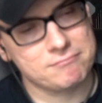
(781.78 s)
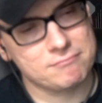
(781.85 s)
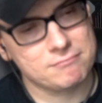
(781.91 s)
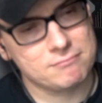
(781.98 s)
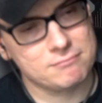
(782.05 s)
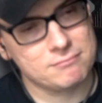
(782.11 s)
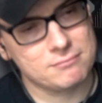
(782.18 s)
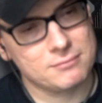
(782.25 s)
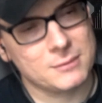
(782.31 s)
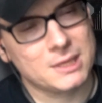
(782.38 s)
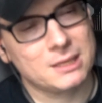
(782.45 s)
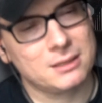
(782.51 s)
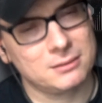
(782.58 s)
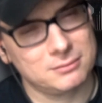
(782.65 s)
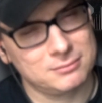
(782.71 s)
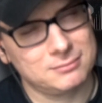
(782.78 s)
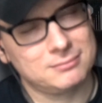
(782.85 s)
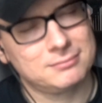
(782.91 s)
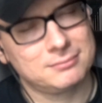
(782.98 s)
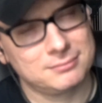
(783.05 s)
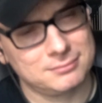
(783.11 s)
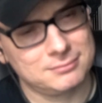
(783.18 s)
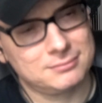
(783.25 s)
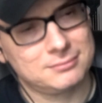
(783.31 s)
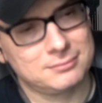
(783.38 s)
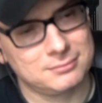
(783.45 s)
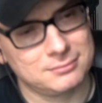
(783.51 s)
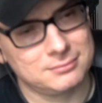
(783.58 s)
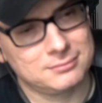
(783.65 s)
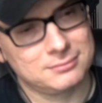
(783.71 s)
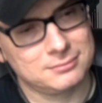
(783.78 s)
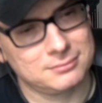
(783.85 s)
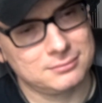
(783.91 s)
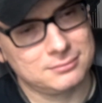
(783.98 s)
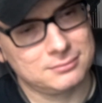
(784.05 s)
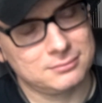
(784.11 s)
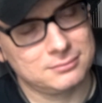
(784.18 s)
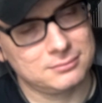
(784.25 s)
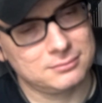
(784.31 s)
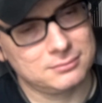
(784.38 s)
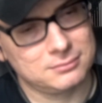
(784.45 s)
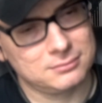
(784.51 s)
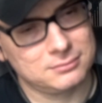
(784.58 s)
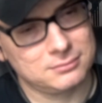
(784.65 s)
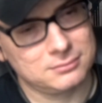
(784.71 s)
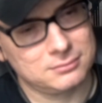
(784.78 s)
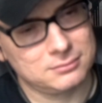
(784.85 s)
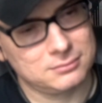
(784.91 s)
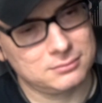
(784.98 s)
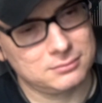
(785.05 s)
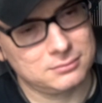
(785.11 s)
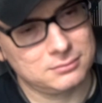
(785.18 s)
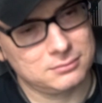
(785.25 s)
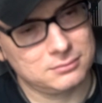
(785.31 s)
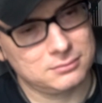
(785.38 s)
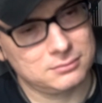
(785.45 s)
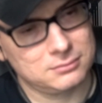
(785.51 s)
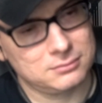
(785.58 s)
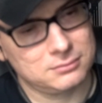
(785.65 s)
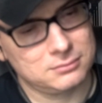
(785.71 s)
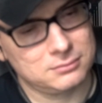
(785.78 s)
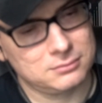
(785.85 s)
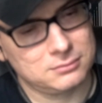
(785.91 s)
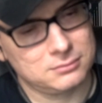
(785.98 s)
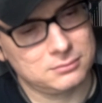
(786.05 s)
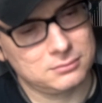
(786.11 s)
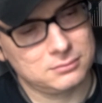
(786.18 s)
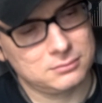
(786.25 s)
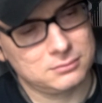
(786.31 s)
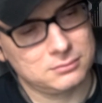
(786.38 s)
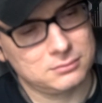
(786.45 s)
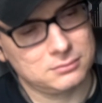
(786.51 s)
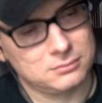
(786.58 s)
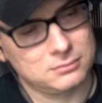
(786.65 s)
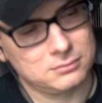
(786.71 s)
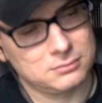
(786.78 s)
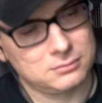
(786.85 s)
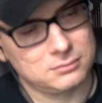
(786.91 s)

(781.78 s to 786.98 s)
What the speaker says: This person isn't speaking.